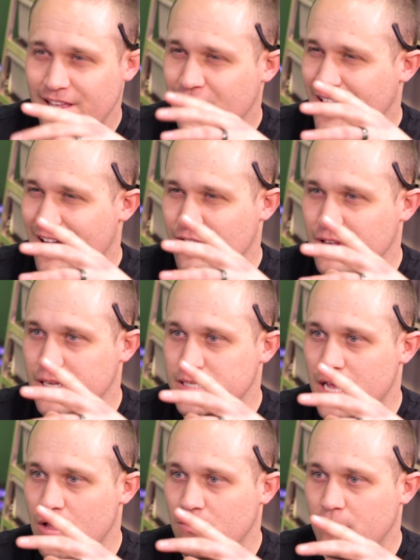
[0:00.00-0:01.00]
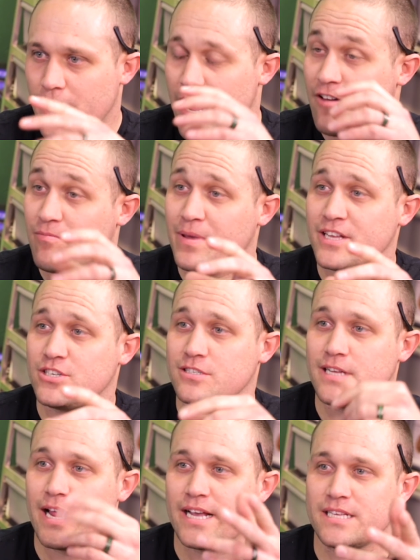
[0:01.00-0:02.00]
you can't really tell, but I have
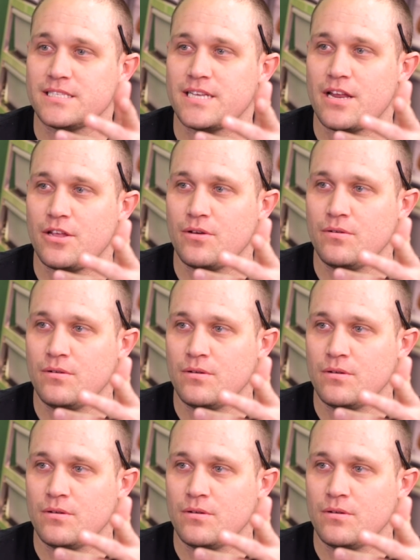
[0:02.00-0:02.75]
pictures that I can send you.